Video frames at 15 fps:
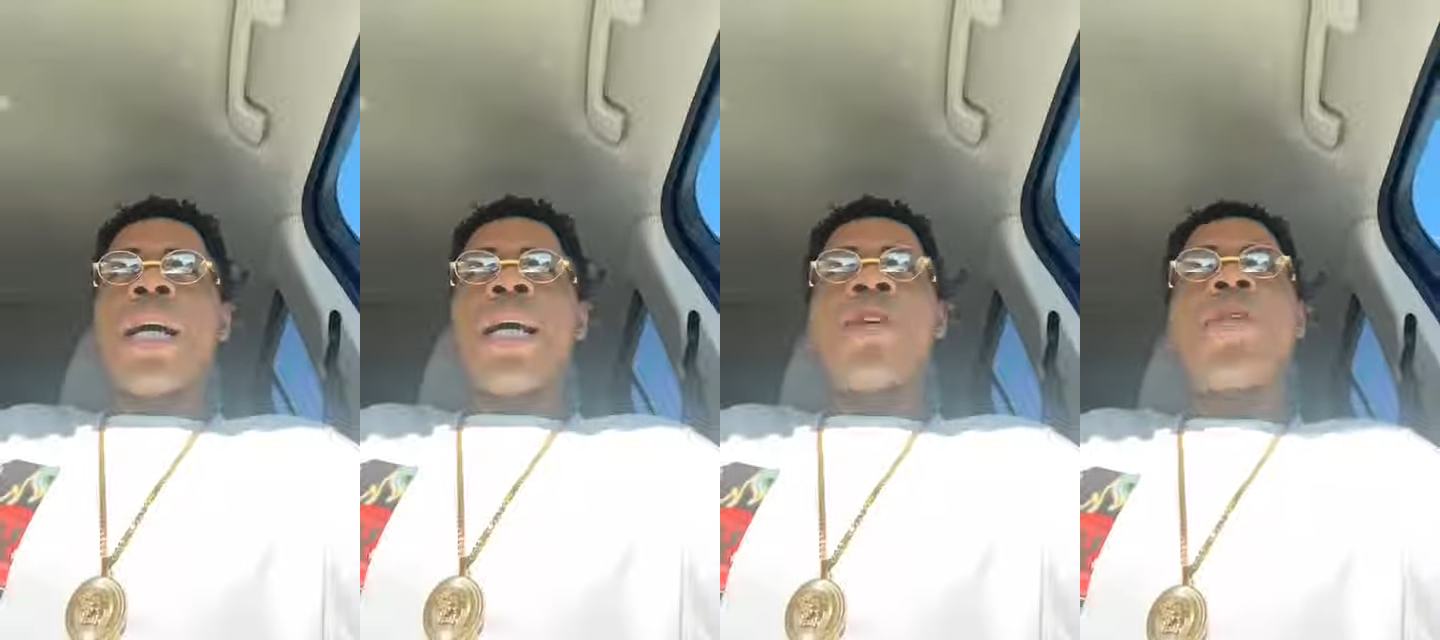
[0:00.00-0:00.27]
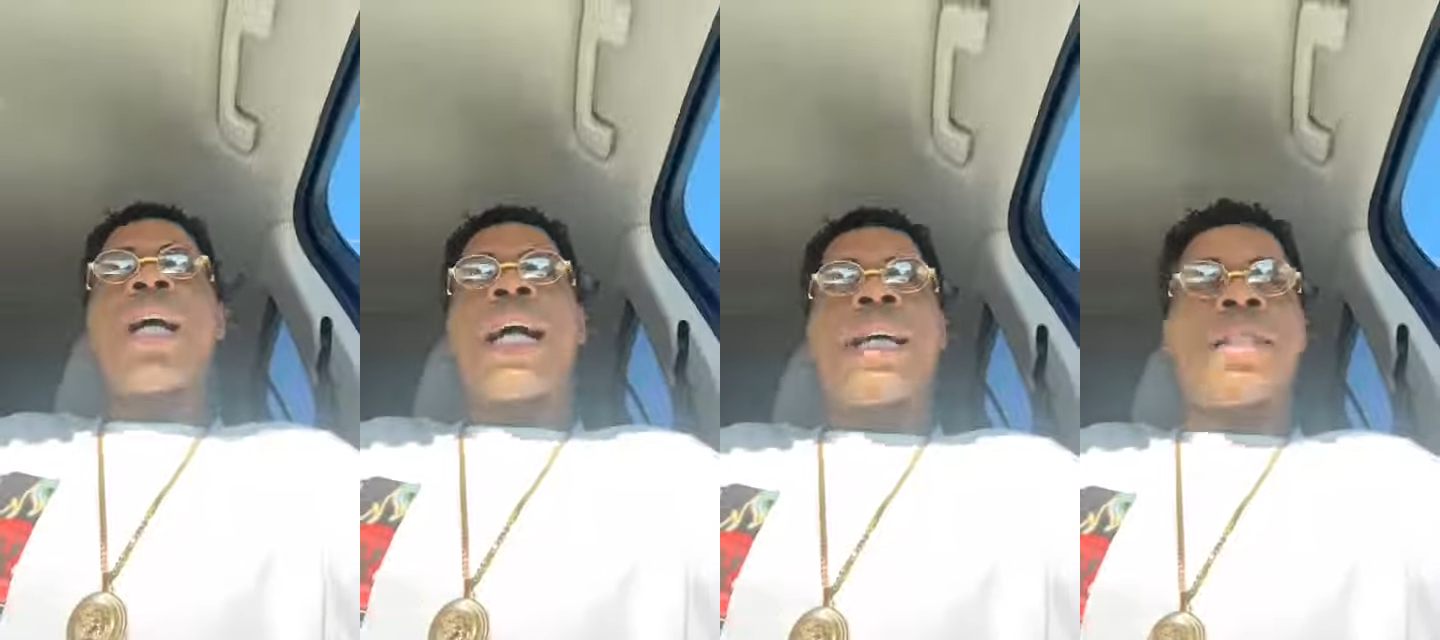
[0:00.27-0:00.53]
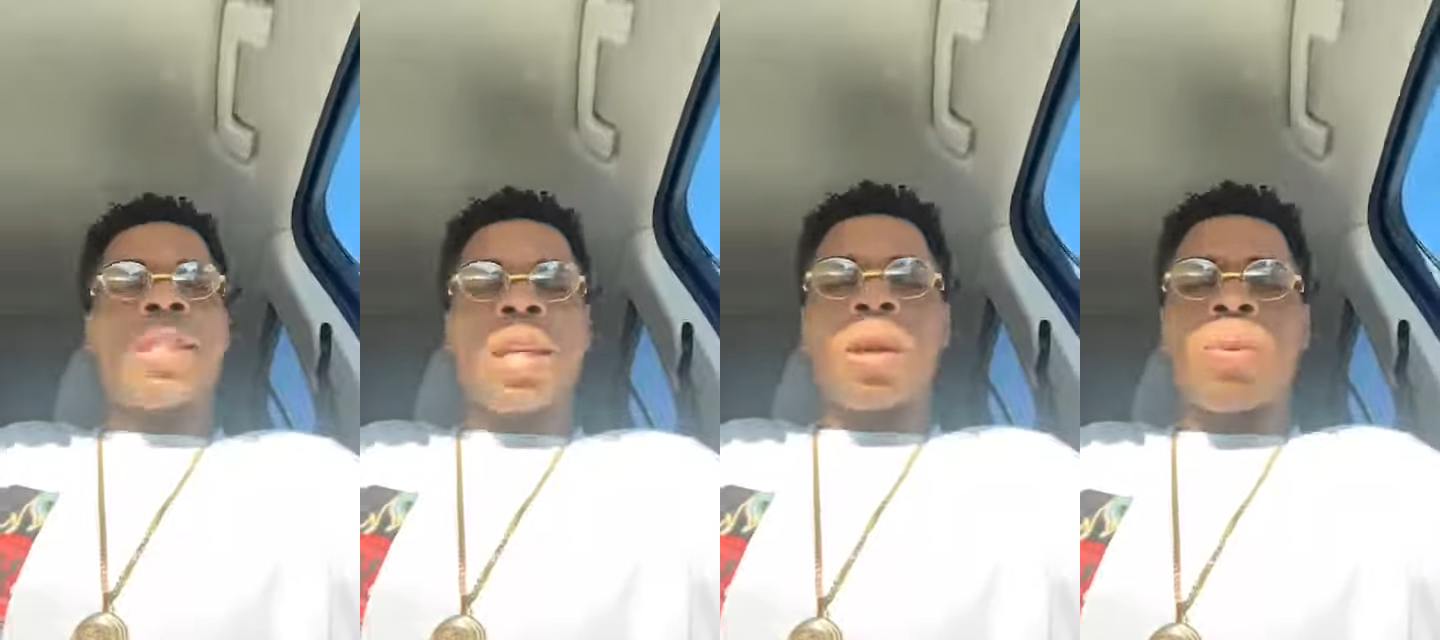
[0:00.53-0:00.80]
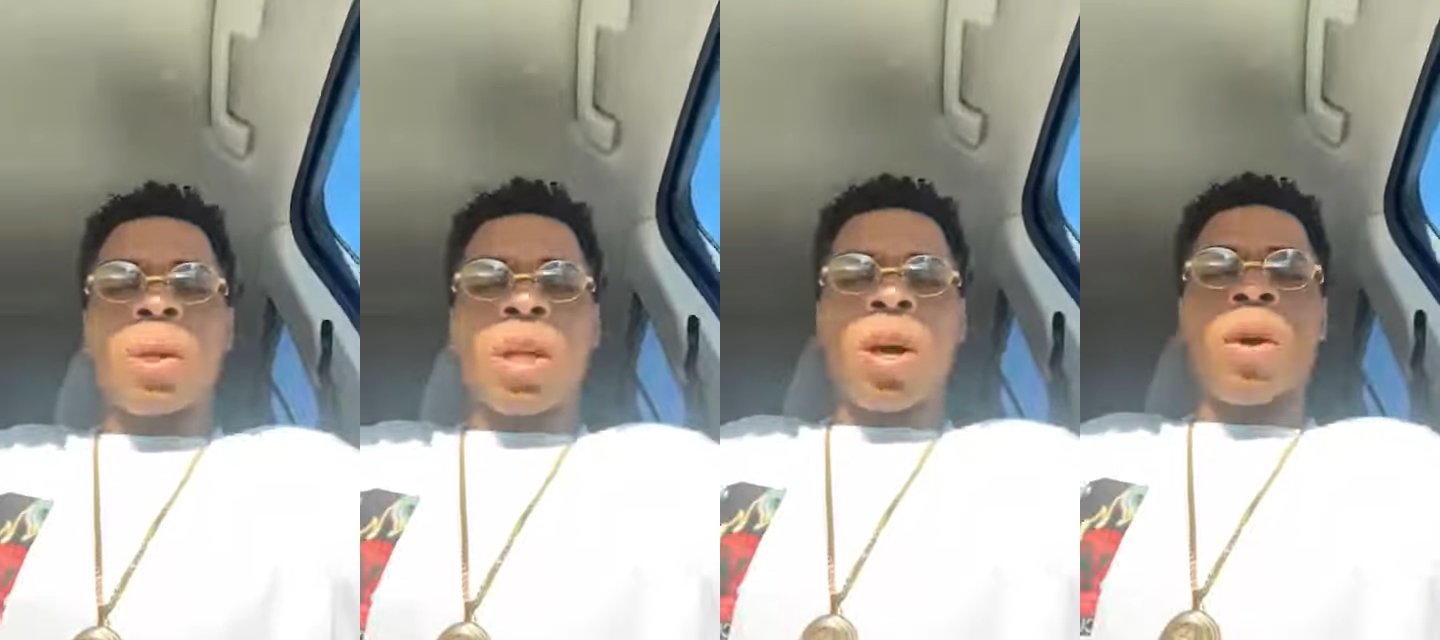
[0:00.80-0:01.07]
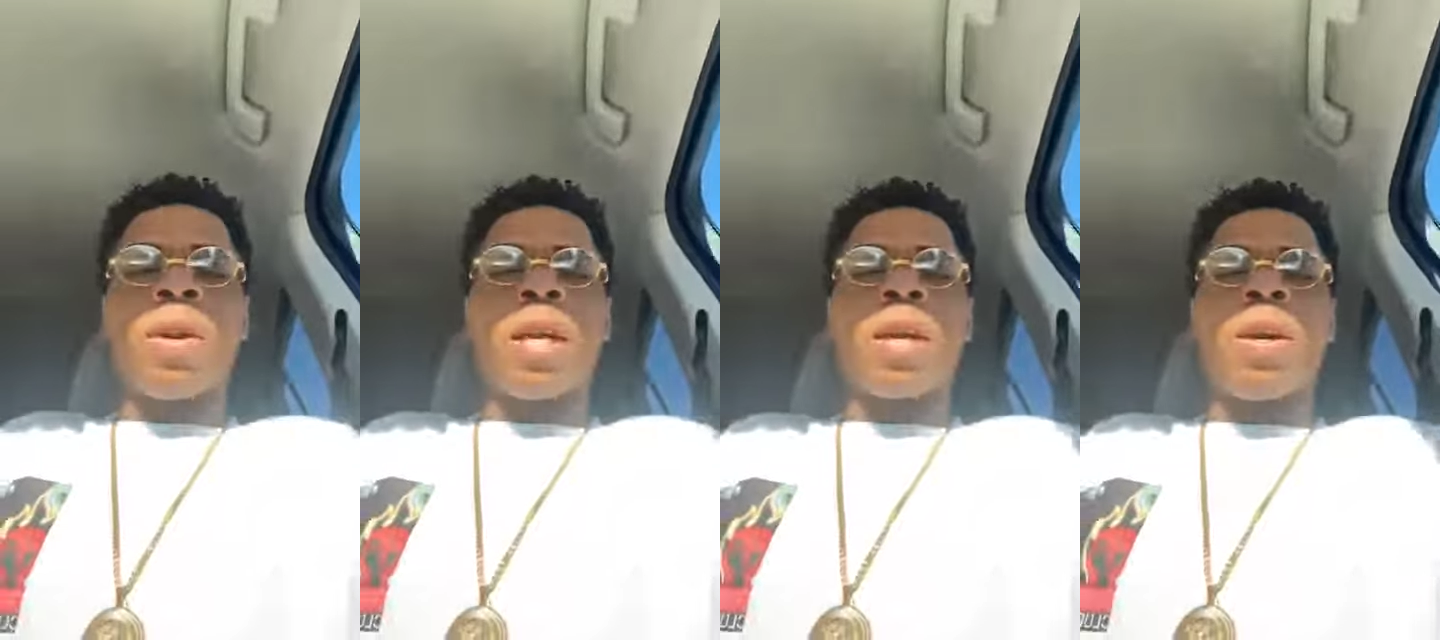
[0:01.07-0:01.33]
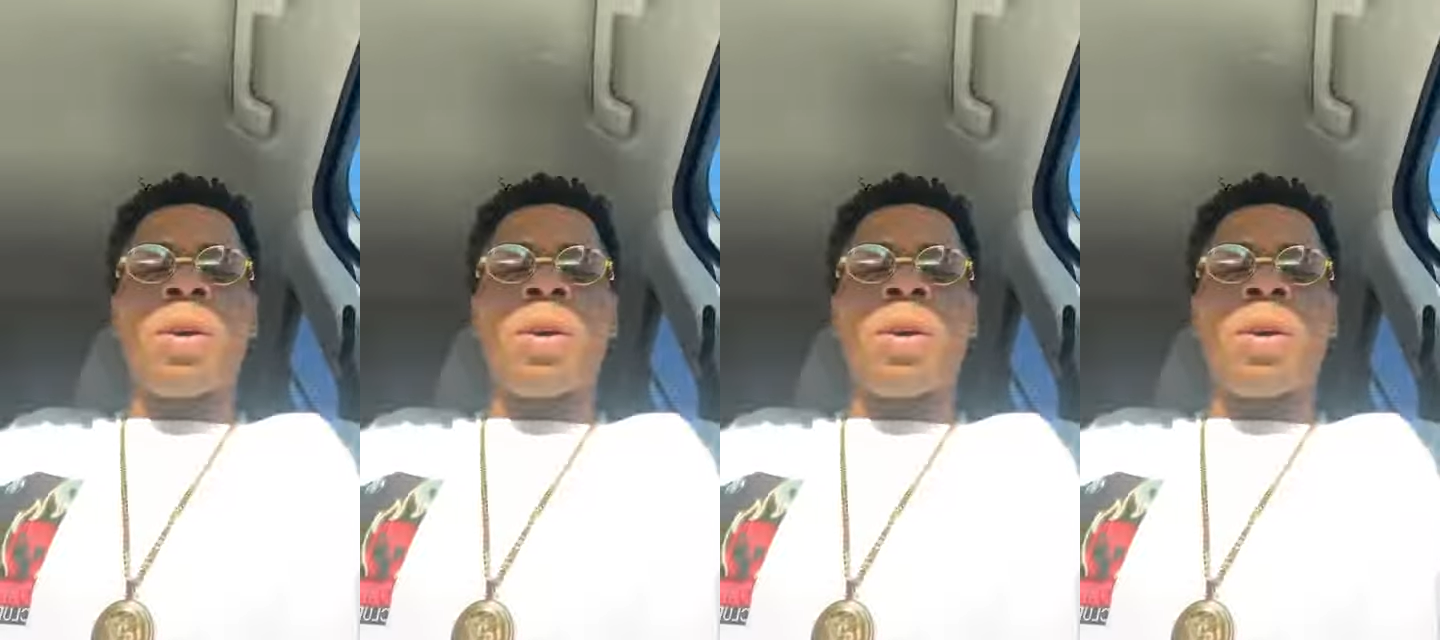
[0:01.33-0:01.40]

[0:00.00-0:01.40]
You got to stick with the Holy